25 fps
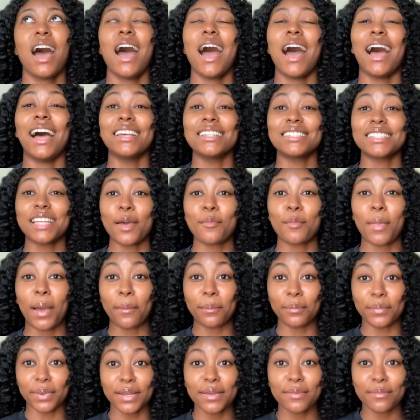I sat my
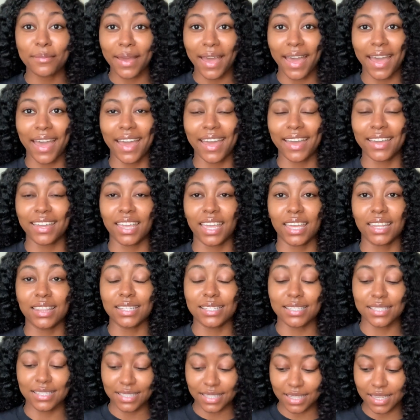book bag in
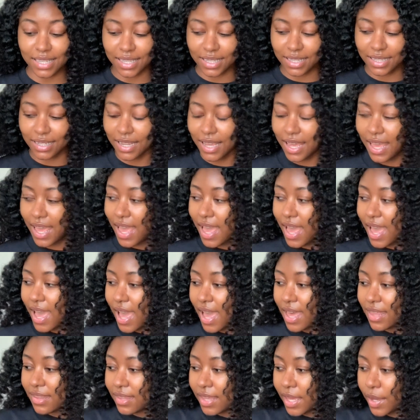the seat,
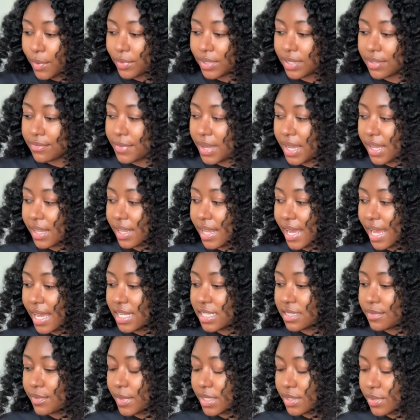and then one of my
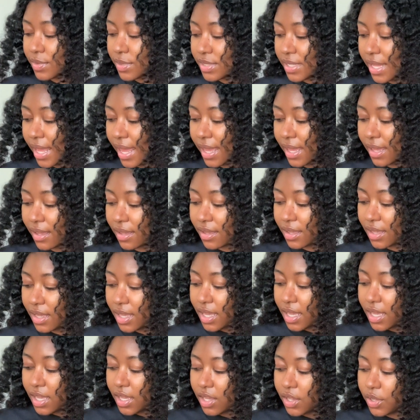classmates was like,
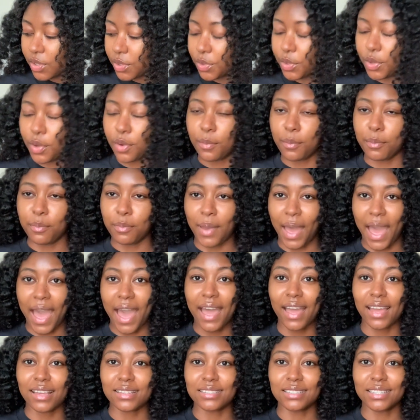"Your
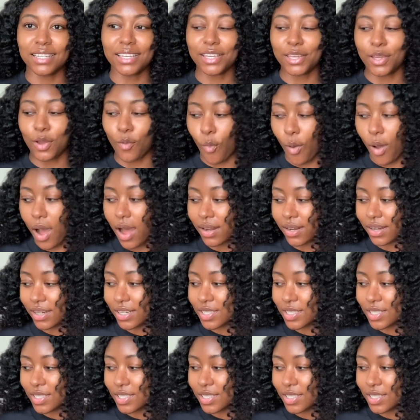bag's leaking water."